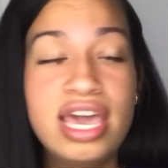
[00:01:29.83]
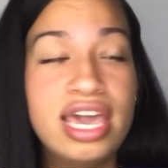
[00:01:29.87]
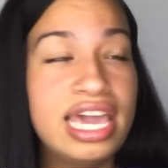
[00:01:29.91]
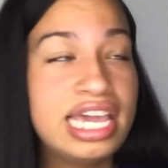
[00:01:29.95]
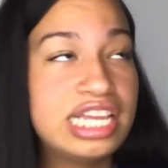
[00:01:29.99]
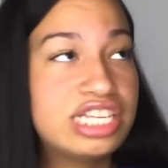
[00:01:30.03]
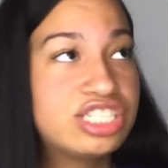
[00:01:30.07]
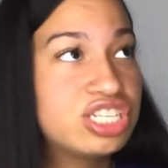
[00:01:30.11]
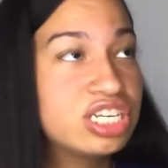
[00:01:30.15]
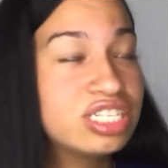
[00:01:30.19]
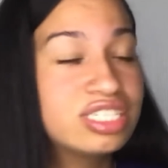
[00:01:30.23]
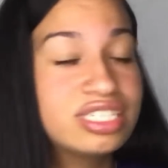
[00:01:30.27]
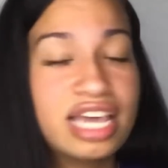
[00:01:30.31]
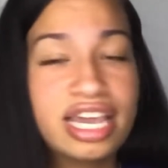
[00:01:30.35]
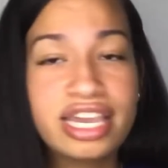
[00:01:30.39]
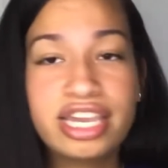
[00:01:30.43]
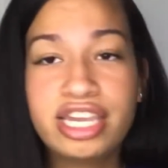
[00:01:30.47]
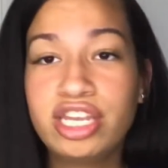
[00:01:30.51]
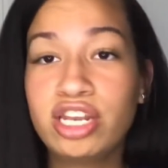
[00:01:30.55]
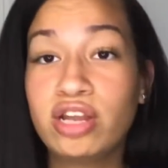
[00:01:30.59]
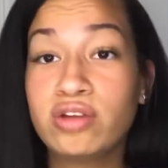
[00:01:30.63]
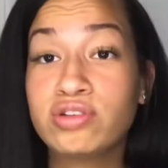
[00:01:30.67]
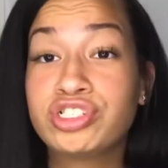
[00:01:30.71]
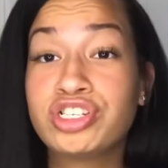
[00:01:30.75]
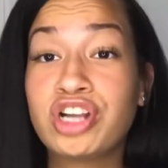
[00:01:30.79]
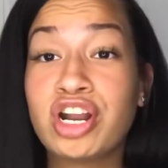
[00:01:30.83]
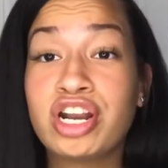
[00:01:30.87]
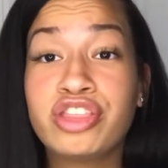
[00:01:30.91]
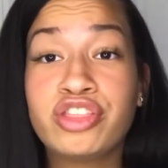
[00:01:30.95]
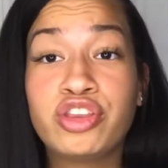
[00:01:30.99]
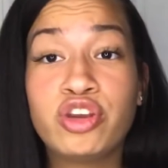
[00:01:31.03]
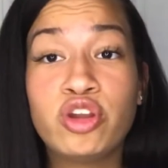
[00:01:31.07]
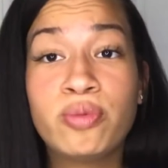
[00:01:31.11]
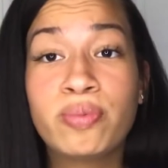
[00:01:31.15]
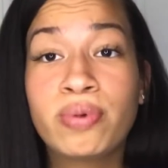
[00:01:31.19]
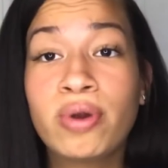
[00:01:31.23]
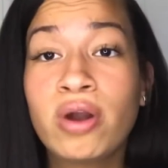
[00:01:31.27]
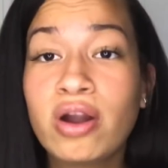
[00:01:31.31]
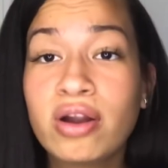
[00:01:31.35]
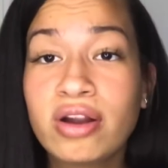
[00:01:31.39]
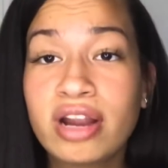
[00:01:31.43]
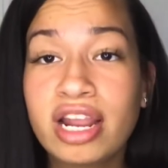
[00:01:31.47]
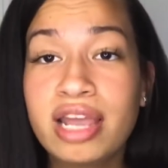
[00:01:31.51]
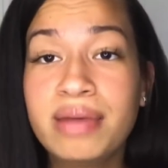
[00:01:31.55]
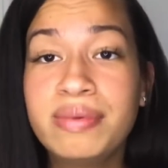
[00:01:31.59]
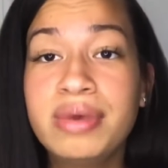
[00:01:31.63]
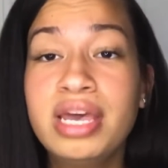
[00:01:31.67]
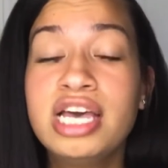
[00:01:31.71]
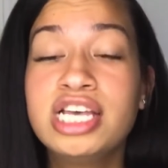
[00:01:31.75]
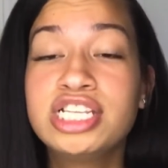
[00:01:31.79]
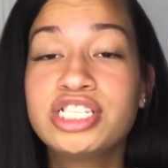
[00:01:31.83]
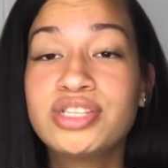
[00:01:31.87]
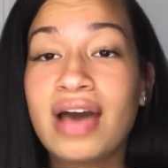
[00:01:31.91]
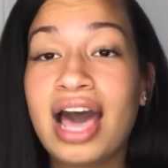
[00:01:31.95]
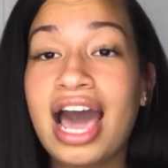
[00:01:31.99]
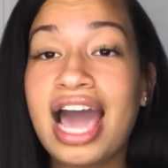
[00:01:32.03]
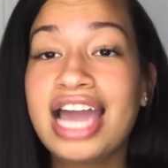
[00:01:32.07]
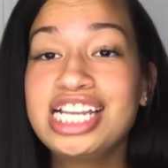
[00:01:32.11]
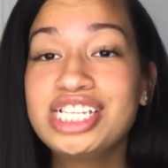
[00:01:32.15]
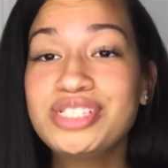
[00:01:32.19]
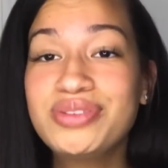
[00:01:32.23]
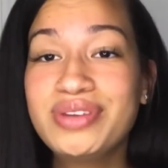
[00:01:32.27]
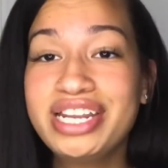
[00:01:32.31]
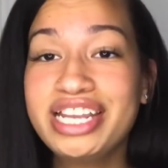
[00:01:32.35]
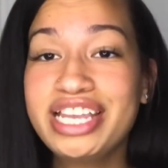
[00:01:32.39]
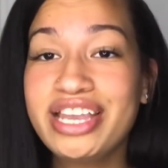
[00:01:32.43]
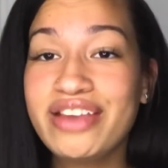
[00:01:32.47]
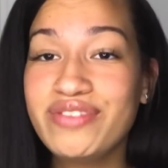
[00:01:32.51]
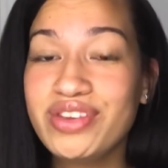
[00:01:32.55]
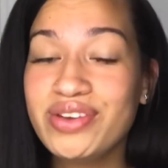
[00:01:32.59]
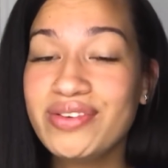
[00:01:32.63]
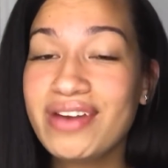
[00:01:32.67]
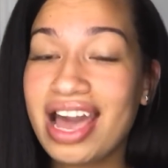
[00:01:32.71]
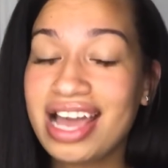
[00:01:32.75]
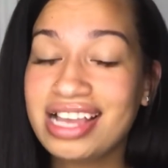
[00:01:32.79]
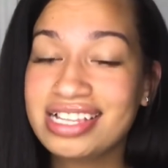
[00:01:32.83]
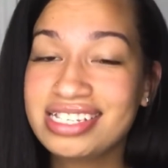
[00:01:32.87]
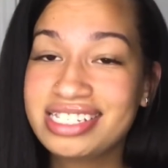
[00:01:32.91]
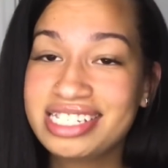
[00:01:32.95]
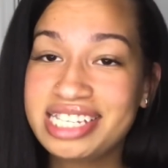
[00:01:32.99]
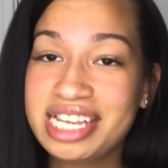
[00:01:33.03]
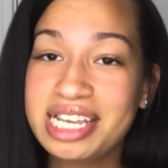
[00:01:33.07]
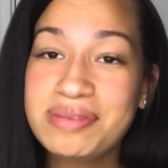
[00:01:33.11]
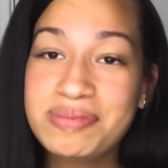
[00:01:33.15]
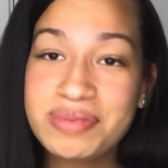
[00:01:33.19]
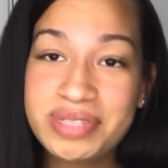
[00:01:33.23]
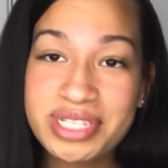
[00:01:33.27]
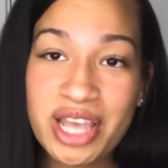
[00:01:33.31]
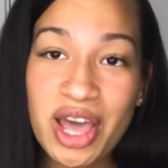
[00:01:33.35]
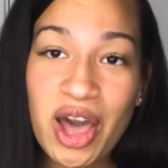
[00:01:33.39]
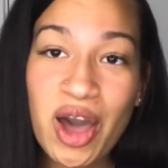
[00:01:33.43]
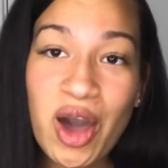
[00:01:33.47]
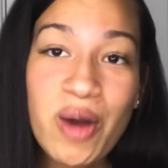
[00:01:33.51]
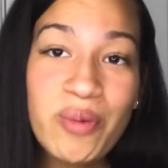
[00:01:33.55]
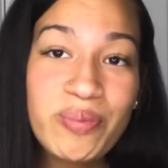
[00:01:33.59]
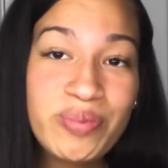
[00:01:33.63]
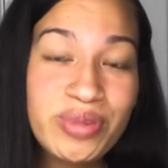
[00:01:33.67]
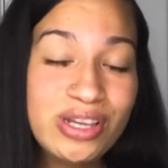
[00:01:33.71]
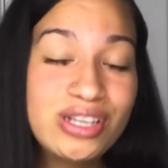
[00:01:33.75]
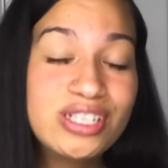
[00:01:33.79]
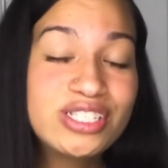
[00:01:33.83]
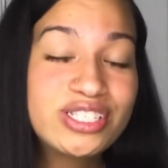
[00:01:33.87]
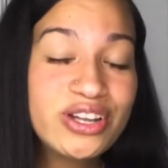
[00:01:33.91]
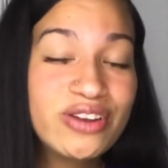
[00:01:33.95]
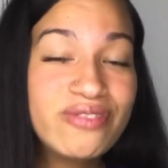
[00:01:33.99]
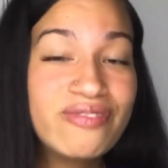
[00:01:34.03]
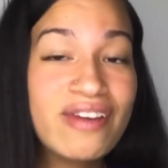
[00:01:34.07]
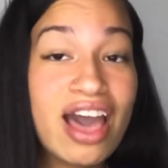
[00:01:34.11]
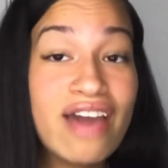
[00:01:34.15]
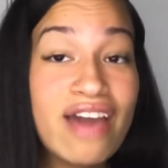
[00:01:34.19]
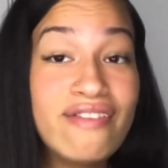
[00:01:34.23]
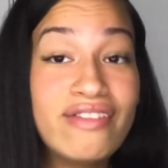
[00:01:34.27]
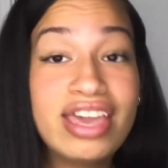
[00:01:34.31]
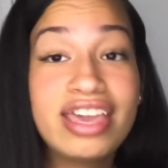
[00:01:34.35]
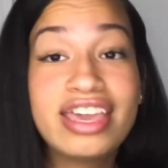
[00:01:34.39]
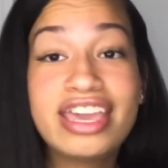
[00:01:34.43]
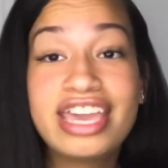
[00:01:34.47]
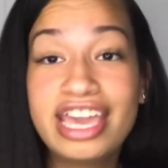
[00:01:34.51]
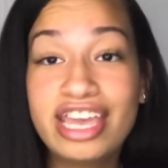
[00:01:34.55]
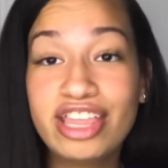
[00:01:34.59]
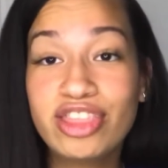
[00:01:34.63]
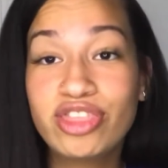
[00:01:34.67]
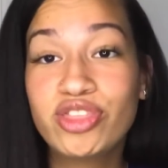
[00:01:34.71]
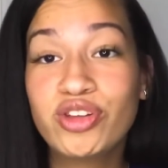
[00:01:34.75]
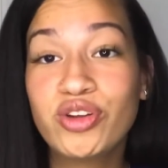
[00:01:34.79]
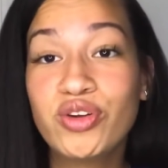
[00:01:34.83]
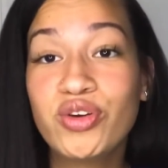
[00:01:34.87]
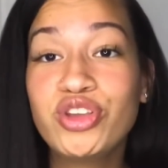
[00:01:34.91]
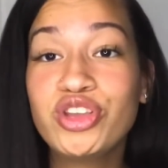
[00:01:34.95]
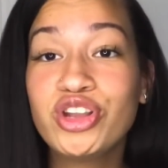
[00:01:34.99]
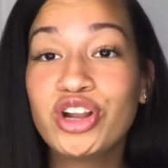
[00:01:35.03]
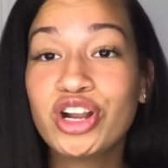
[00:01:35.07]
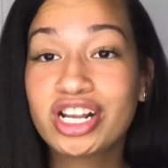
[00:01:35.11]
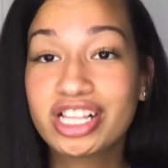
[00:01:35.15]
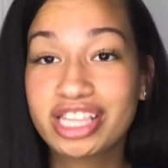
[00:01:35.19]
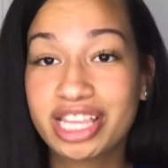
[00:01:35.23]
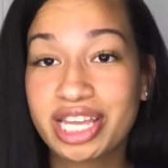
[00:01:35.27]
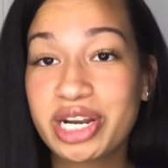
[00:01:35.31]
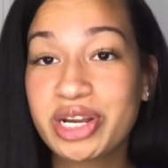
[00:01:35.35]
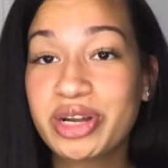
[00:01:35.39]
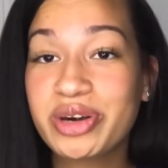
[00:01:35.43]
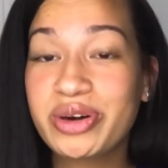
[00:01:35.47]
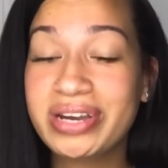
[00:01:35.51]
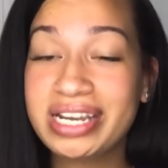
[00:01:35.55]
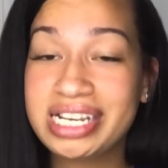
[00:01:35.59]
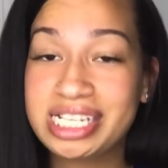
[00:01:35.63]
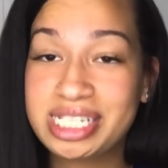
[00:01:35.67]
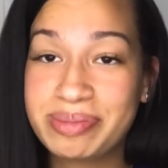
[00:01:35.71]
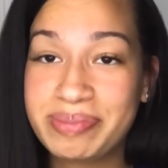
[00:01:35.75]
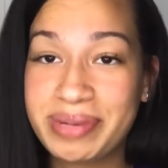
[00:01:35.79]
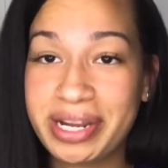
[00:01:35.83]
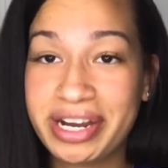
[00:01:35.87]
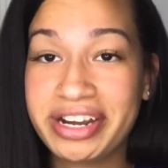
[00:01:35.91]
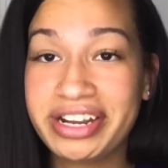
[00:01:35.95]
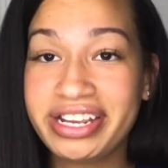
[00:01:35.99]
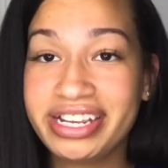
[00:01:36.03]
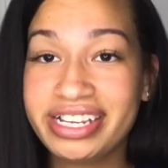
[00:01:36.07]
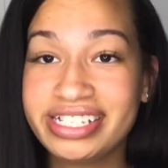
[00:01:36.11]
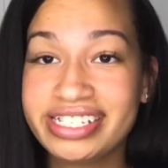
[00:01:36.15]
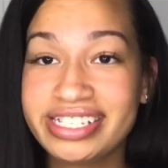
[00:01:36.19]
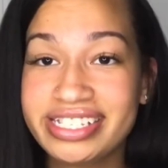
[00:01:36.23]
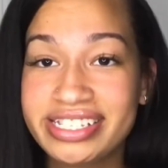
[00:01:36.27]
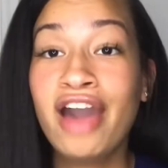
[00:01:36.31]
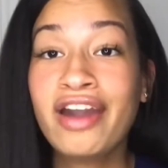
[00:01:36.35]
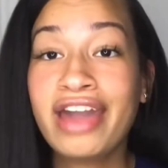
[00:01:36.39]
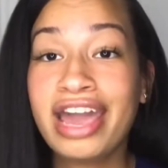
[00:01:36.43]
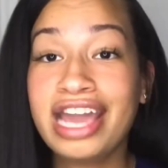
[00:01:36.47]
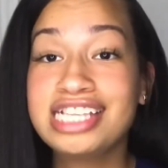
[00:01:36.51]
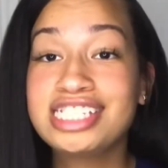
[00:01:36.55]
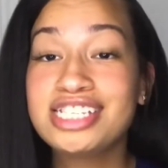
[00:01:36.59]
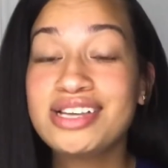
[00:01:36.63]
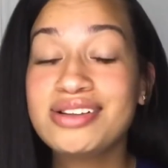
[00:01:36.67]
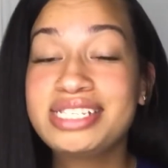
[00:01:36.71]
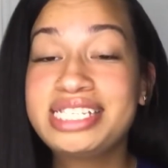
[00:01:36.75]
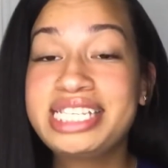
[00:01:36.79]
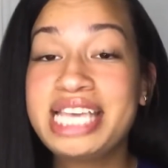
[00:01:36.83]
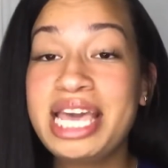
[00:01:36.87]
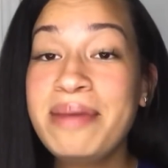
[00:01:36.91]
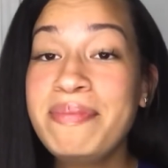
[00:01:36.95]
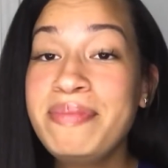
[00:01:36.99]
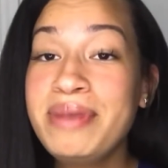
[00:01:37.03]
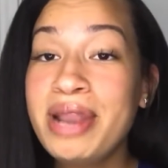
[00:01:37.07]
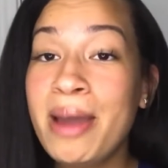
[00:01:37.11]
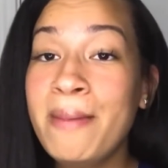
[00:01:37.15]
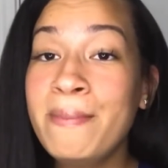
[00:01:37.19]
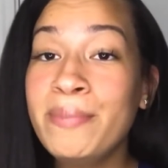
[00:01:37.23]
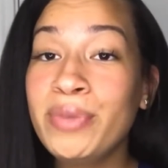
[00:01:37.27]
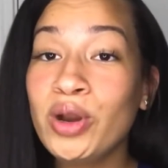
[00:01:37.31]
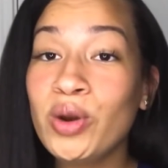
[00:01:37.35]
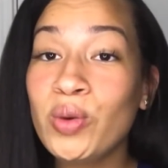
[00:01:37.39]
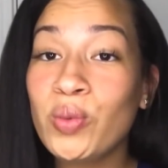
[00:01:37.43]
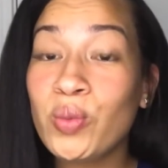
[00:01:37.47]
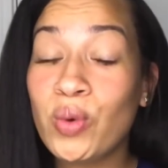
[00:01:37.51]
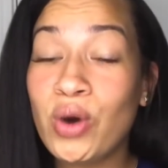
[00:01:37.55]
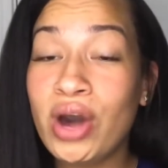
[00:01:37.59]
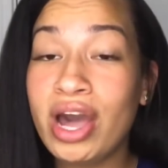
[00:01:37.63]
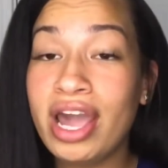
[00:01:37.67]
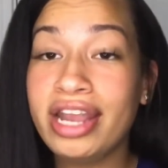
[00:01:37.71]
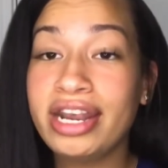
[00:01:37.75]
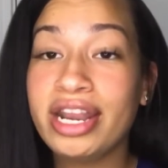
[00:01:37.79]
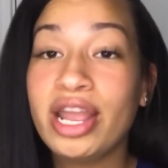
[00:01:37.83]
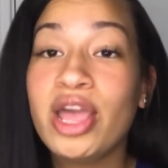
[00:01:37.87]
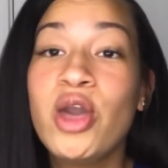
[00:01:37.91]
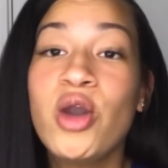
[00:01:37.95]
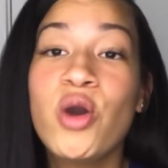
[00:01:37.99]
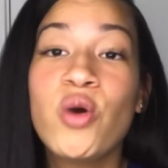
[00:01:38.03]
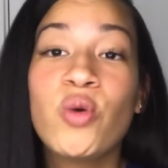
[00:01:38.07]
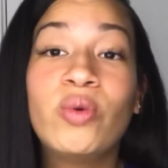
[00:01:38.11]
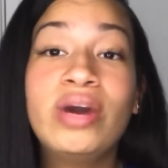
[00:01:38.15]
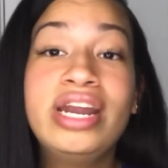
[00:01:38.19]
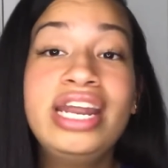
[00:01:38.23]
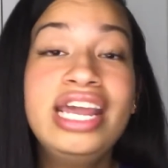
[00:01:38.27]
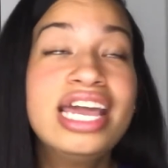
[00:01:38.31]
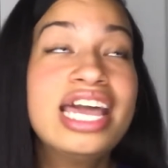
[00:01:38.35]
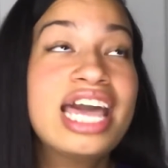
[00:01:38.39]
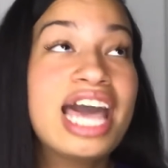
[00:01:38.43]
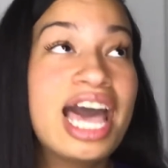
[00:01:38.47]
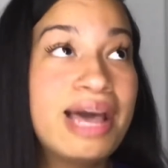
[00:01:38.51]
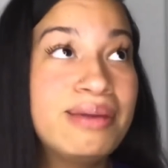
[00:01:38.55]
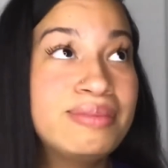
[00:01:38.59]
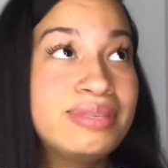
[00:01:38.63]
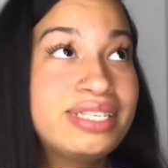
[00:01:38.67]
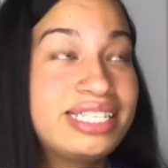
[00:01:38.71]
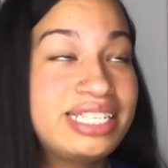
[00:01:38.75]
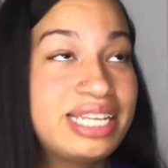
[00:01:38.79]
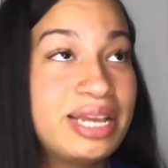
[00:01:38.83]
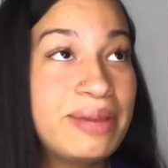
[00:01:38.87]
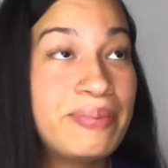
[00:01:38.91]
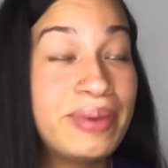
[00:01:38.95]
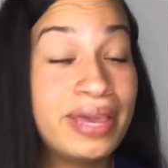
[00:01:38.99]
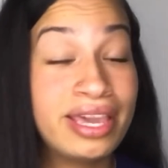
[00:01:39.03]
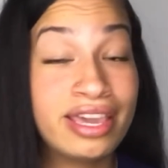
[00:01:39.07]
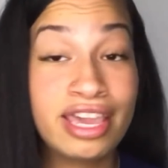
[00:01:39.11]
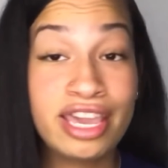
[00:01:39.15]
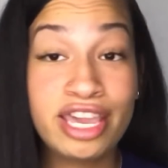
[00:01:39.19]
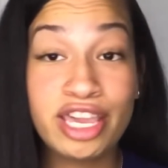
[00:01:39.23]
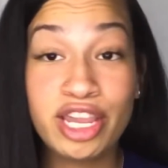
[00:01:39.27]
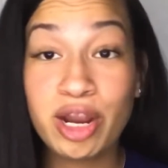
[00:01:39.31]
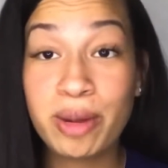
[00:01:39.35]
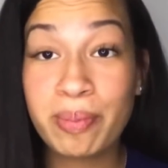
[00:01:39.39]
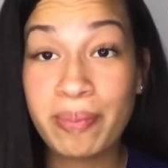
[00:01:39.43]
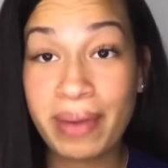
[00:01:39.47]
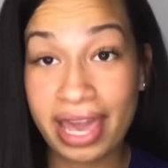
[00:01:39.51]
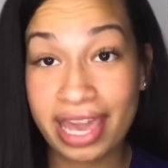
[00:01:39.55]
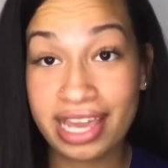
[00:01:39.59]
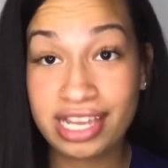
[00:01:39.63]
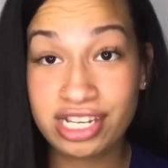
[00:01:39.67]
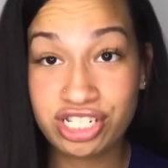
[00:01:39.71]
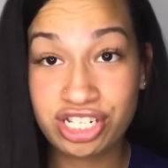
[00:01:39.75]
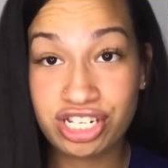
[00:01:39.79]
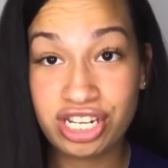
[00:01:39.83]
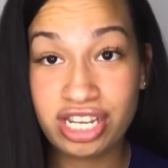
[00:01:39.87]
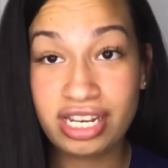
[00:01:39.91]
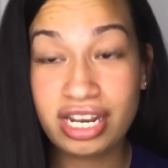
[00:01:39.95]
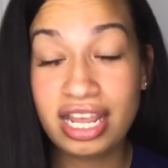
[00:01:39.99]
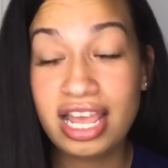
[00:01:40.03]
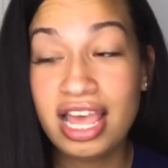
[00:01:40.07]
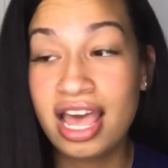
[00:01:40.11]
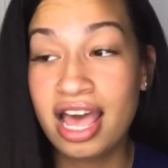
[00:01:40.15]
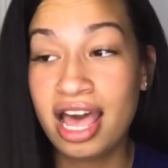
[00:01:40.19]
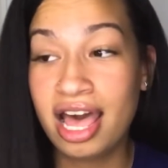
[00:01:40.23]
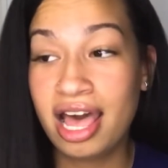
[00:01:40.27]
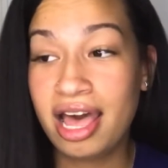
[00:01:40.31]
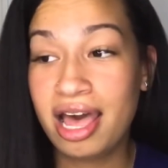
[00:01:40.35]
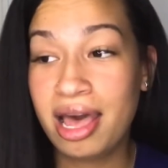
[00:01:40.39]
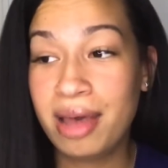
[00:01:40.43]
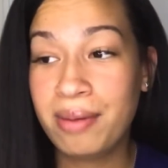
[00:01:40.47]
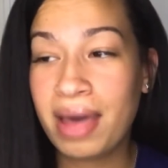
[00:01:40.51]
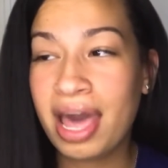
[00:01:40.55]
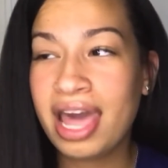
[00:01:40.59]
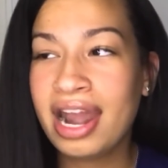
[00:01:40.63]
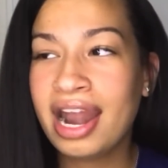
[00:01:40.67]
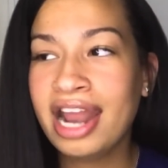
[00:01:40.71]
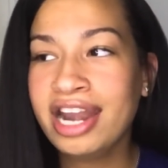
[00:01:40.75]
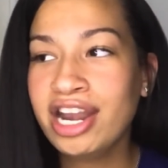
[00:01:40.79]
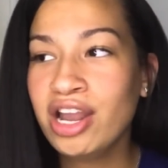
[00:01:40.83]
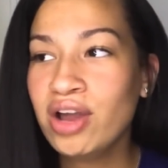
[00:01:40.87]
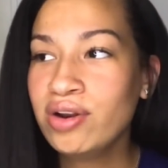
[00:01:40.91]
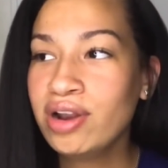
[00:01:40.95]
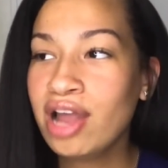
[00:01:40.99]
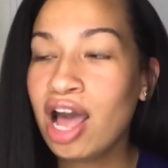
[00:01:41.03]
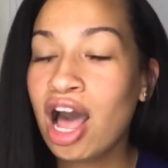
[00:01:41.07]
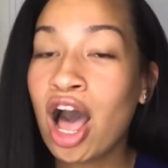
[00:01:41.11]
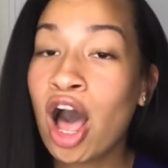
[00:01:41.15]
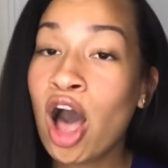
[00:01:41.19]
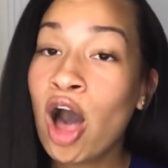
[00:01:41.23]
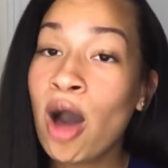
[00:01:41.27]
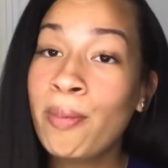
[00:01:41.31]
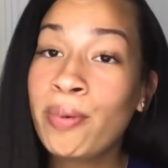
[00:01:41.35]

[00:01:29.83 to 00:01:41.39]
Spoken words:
It's just like, starting the new program. So I just want to give you guys tips to help you survive and get through your clinical experience. Okay, so tip number 1, when it comes to picking your patient, and I know not